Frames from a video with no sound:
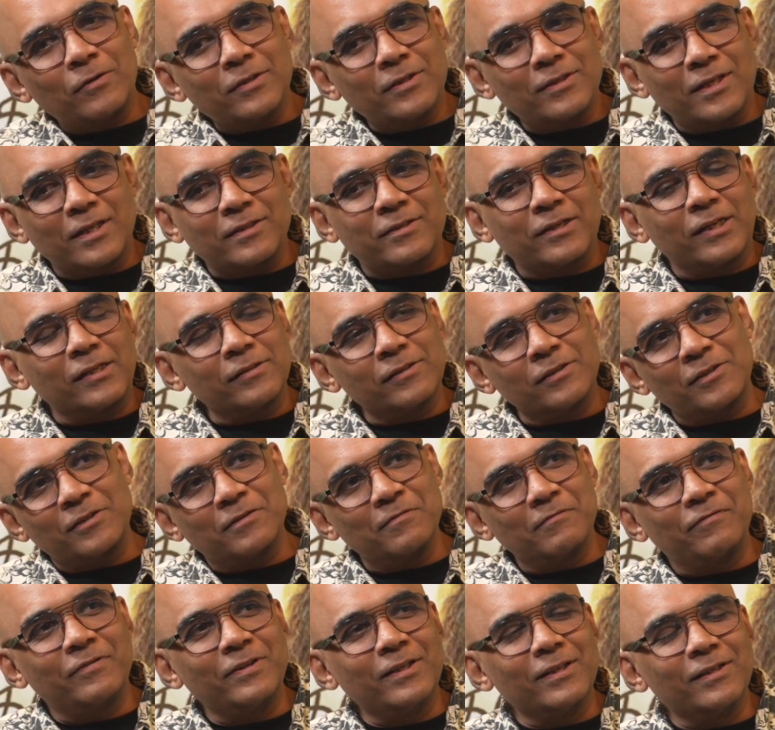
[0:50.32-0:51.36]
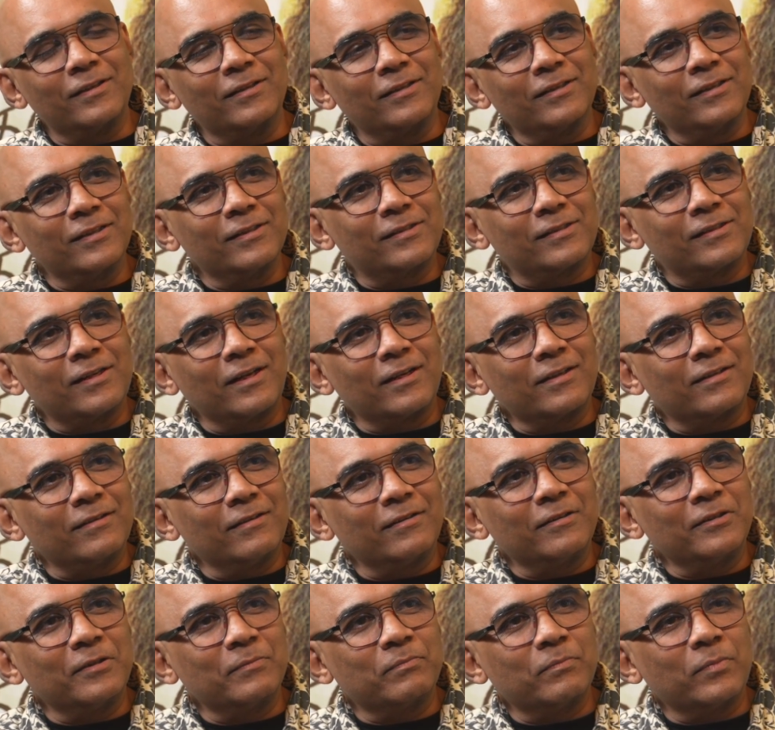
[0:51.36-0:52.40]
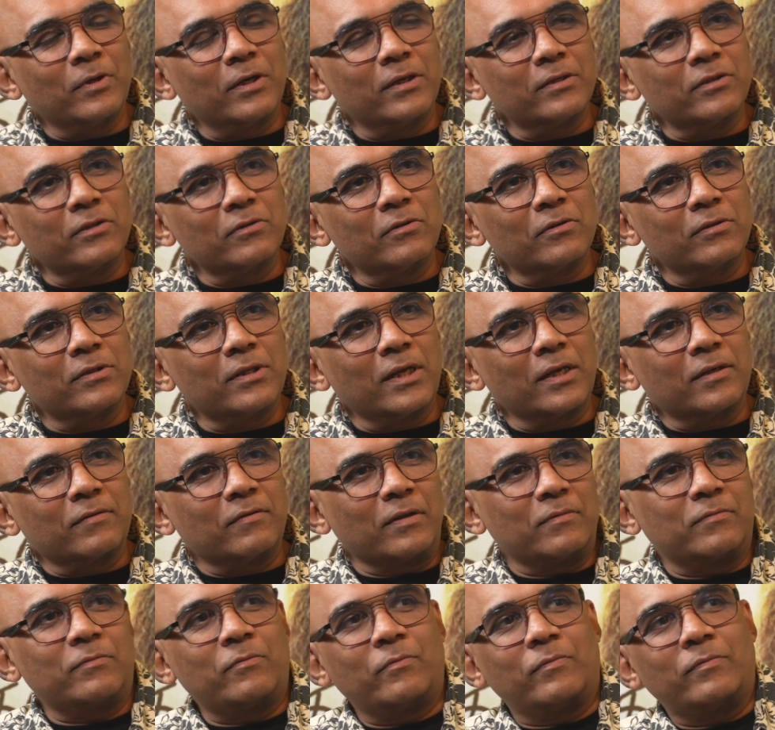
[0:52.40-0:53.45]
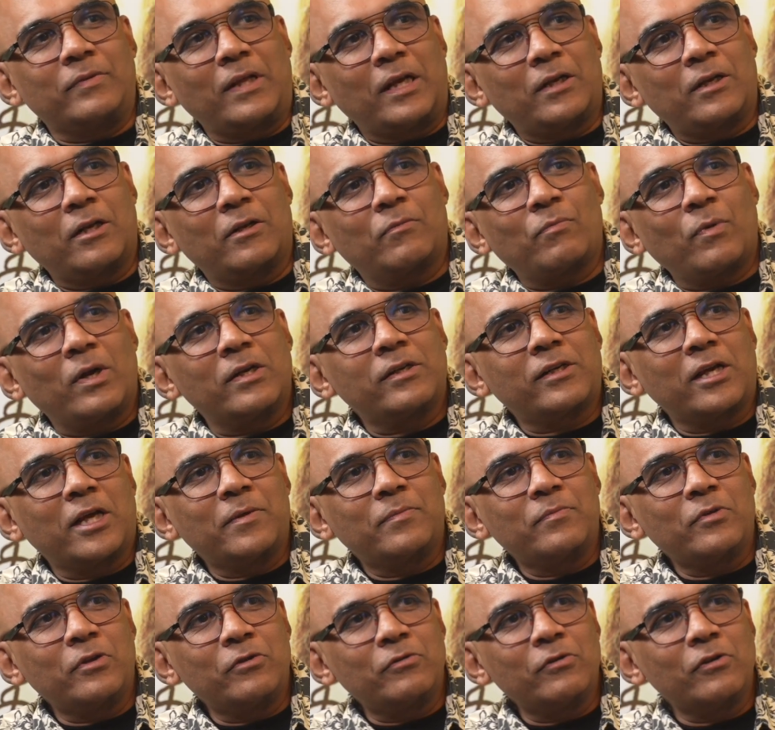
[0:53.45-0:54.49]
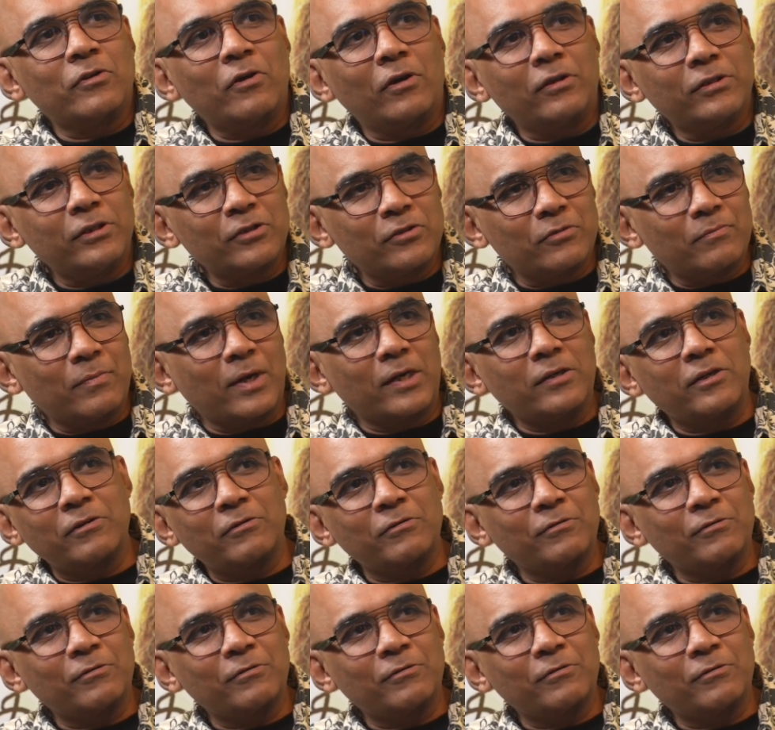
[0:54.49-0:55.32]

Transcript: does the transition feel? It's like, you know, that at one time you're doing all these romantic